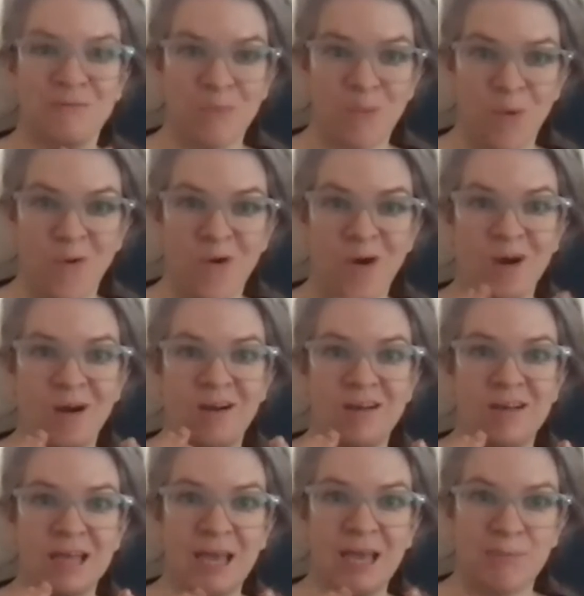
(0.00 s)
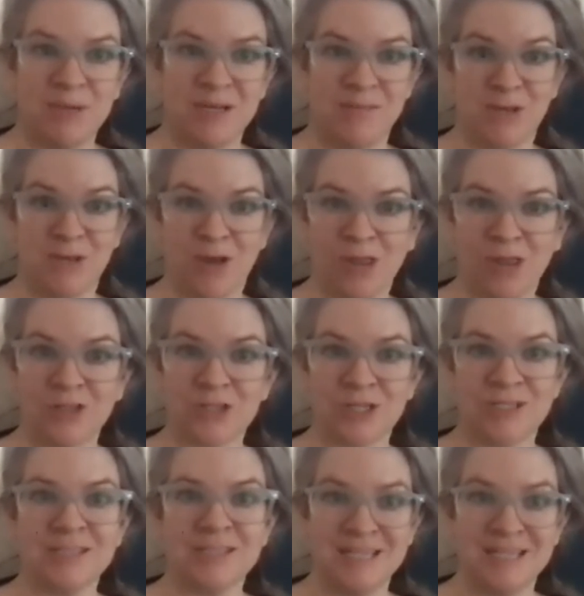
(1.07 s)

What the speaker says: more epidemiologists,